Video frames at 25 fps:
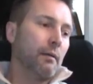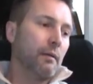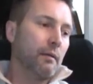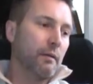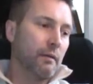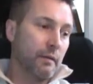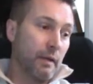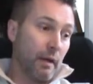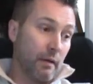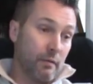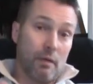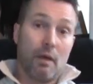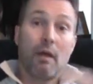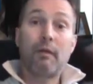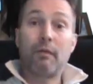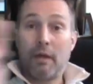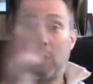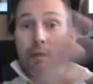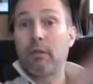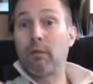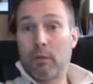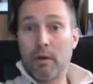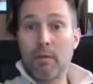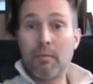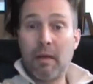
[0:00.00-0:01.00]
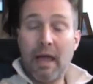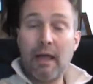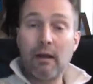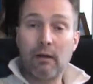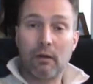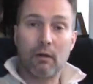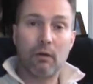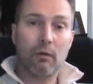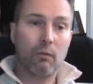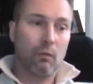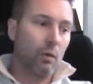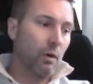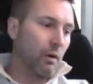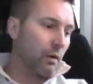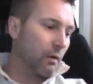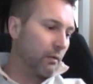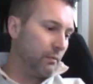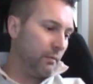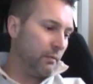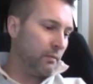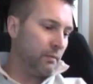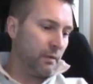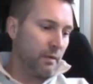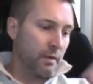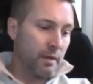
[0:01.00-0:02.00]
Then the remainder
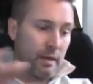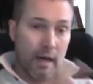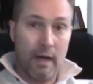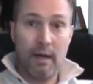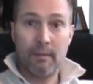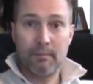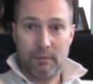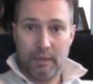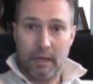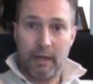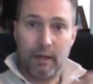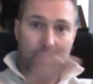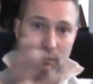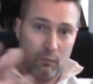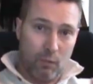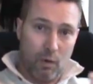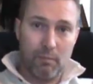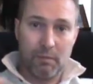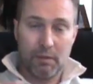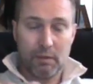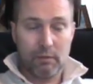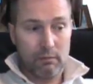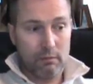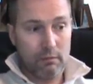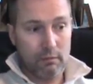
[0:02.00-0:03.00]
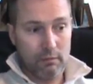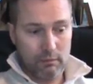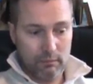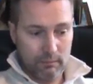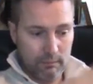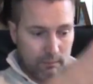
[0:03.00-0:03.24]
were non-black women.